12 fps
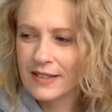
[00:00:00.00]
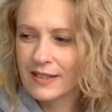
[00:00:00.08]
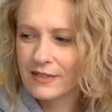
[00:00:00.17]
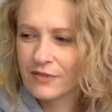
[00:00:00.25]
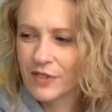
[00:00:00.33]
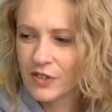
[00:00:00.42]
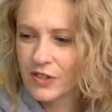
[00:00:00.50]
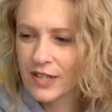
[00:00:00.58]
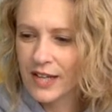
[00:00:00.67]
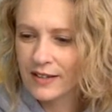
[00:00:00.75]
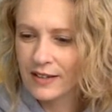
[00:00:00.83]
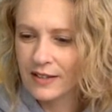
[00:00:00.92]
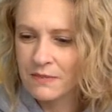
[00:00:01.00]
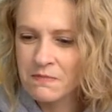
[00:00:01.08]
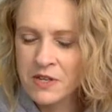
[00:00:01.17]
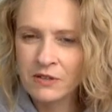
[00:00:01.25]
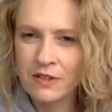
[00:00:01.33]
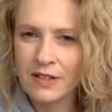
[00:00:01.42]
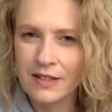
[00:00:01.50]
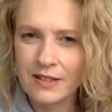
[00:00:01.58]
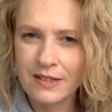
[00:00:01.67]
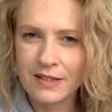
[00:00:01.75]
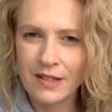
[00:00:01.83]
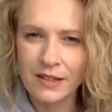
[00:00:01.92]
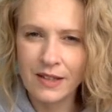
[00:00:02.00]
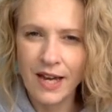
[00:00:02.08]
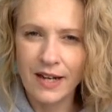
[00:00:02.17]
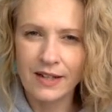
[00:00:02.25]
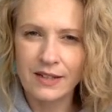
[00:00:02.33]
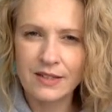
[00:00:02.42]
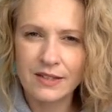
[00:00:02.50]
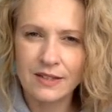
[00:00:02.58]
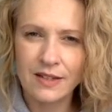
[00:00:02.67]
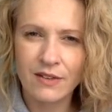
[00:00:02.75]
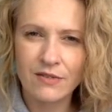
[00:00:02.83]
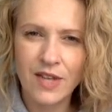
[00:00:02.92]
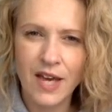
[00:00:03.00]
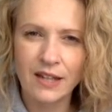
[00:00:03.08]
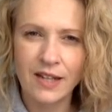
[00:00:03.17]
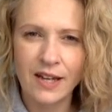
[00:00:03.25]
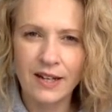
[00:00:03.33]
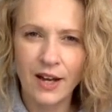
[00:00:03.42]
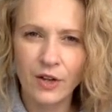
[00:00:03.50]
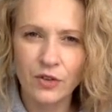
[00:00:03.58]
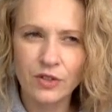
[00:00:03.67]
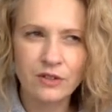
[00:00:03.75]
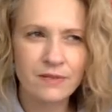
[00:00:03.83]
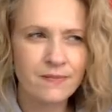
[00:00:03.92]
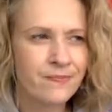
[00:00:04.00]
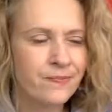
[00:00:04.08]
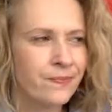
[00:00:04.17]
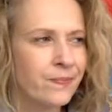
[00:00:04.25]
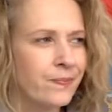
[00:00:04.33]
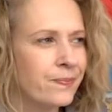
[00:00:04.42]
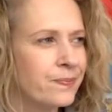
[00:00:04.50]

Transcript: it feels like the community is the light of that lighthouse. Hmm.